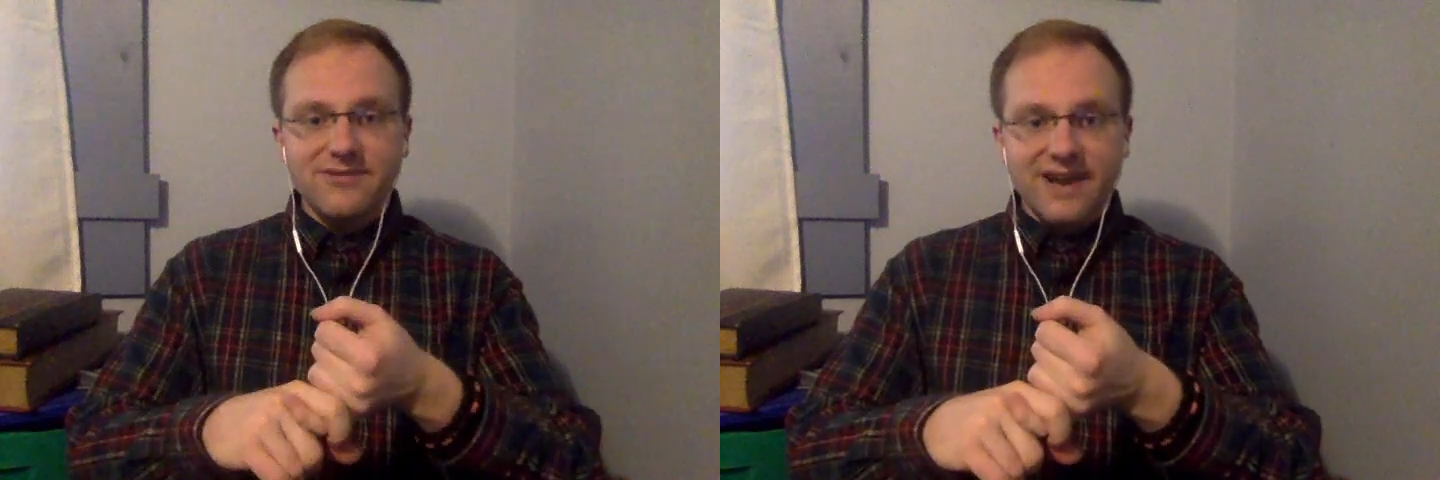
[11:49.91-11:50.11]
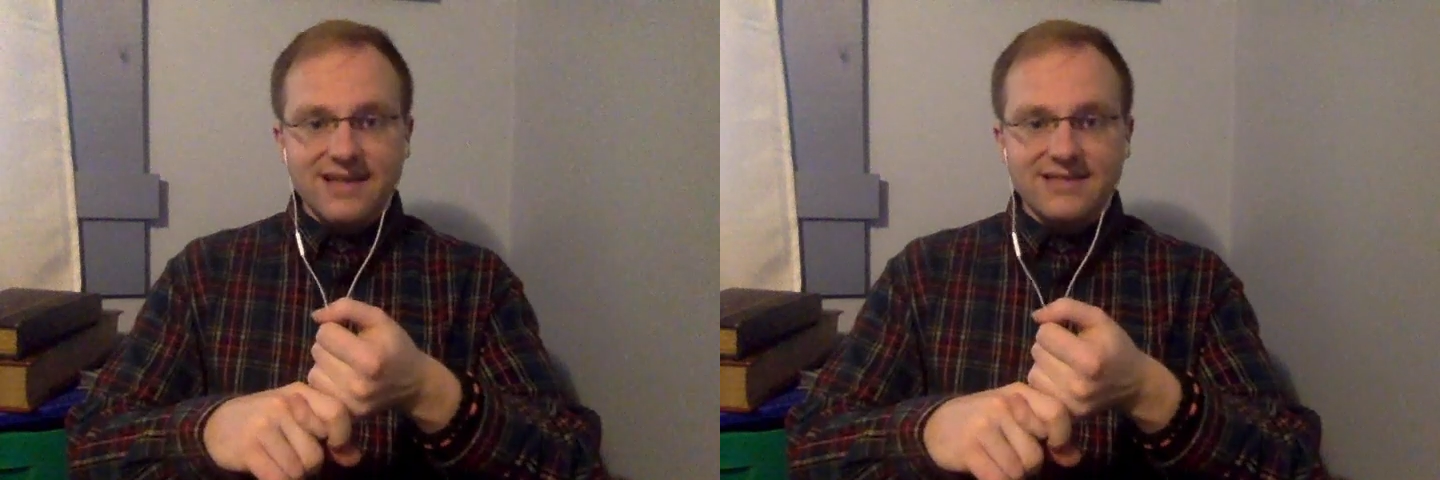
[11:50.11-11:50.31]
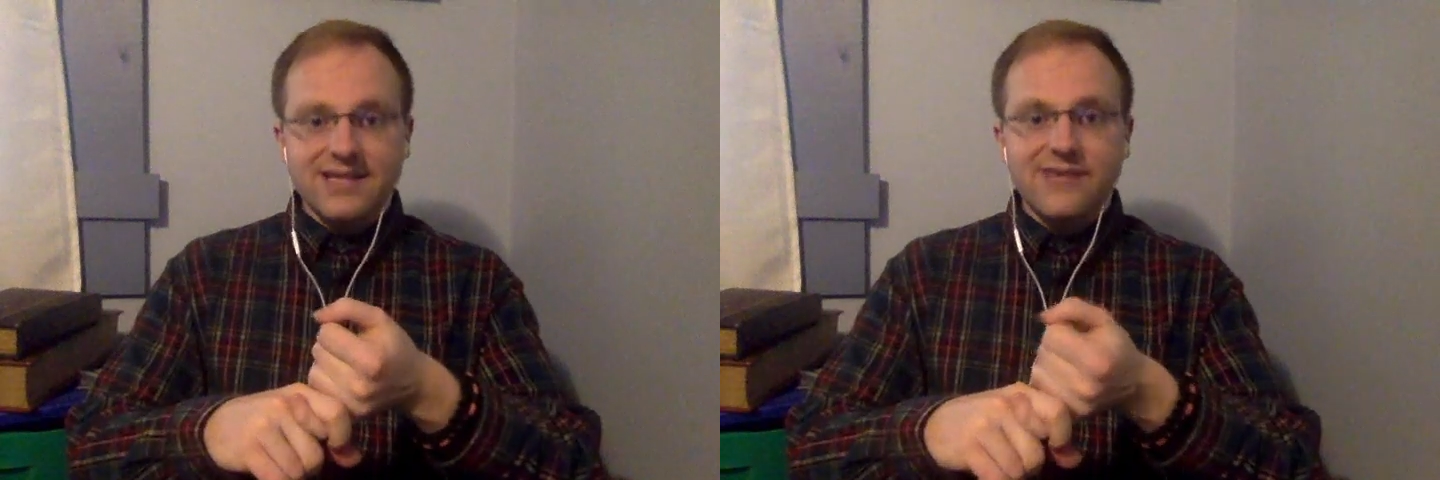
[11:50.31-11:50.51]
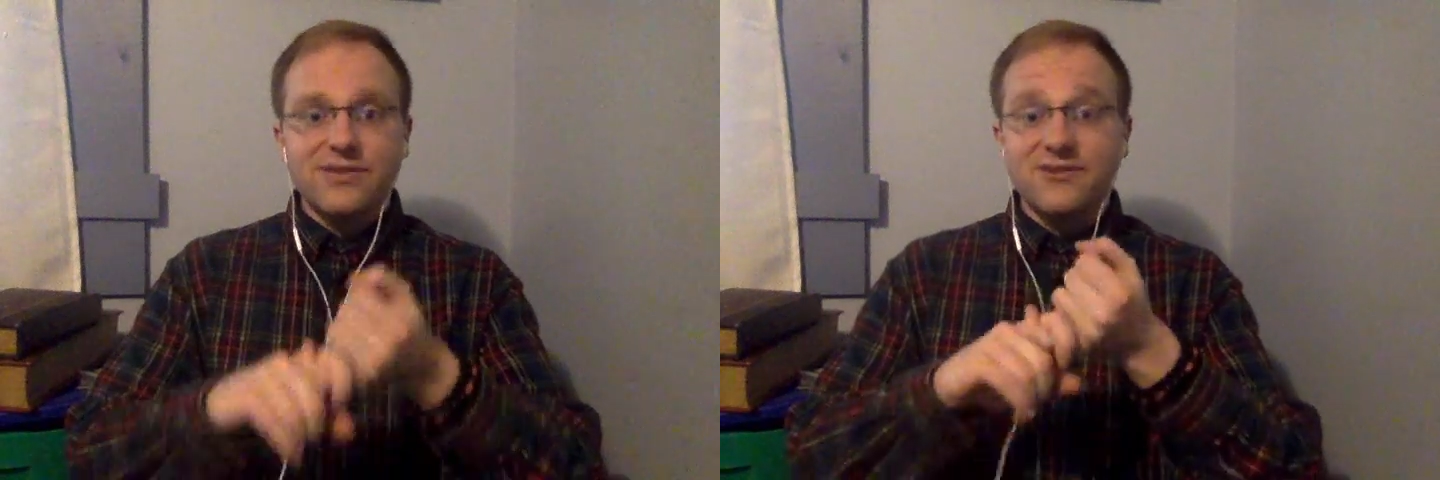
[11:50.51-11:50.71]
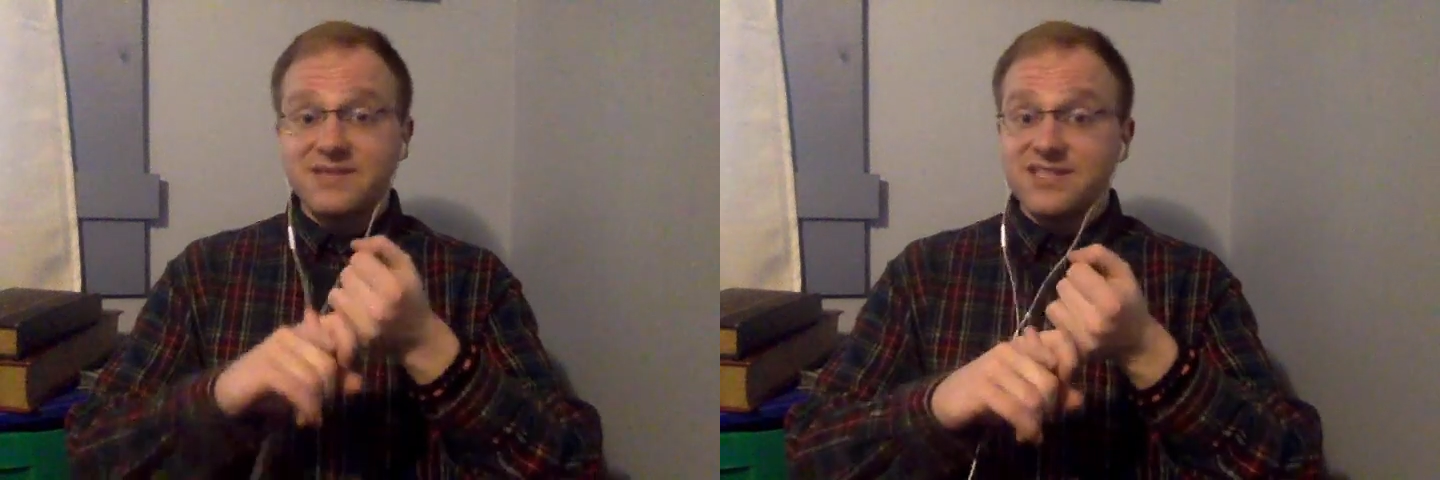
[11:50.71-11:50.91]
vaccinated
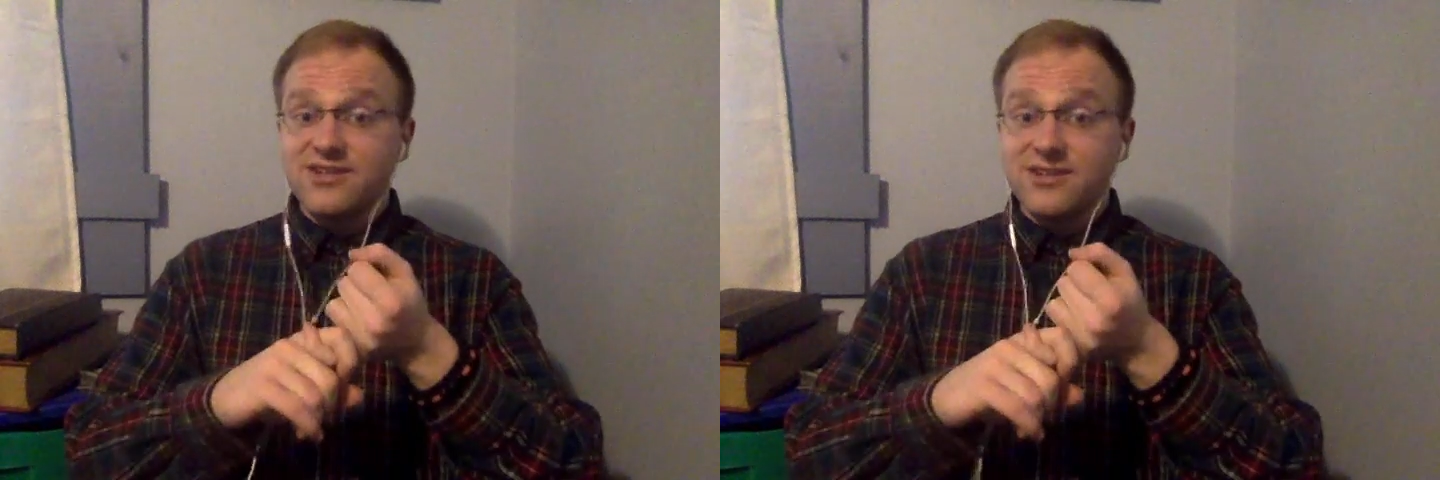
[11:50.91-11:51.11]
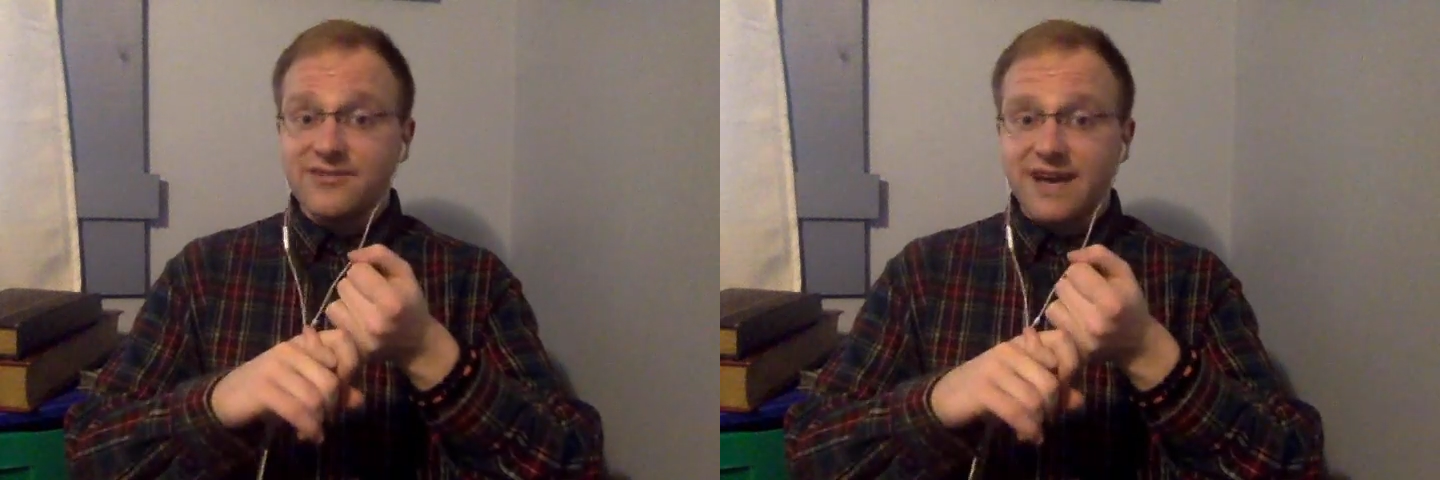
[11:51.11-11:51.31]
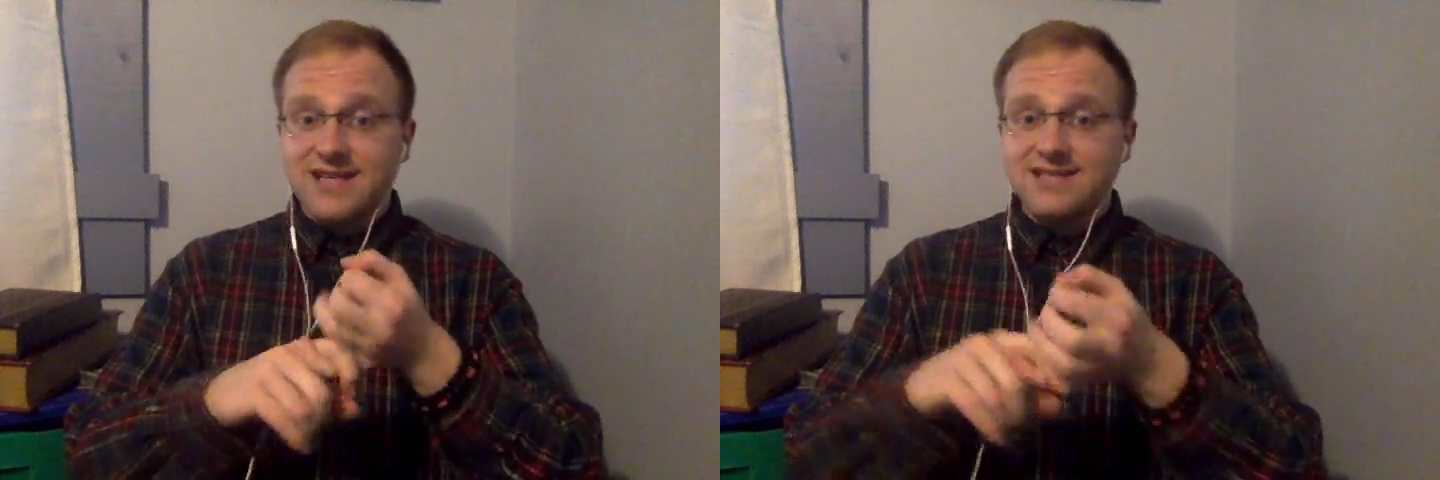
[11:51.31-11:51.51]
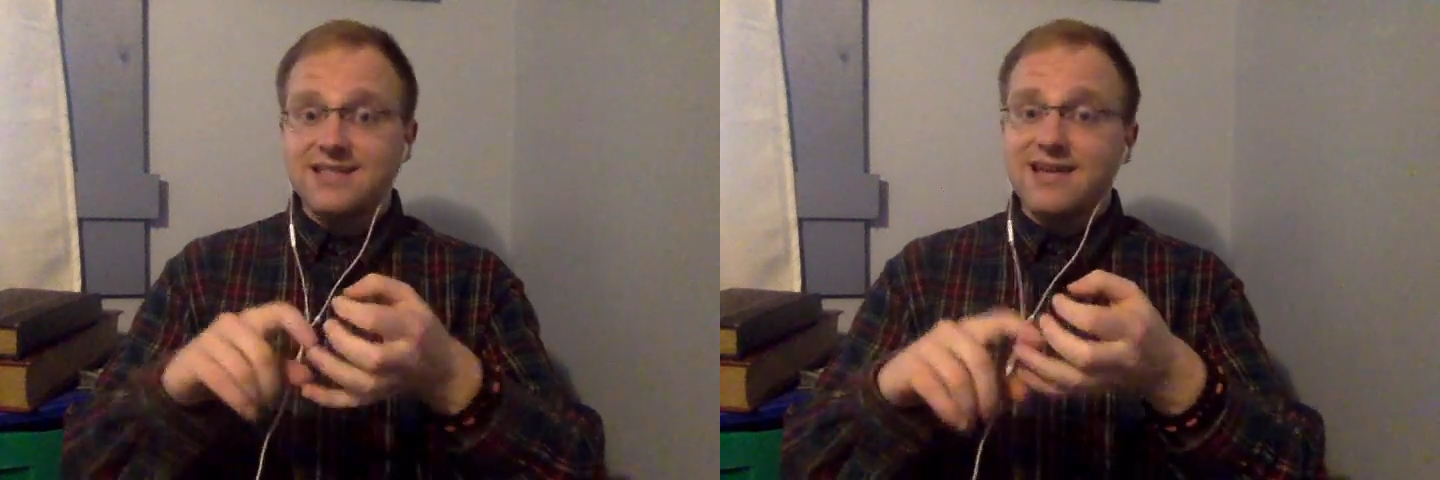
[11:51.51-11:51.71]
with the Moderna vaccine,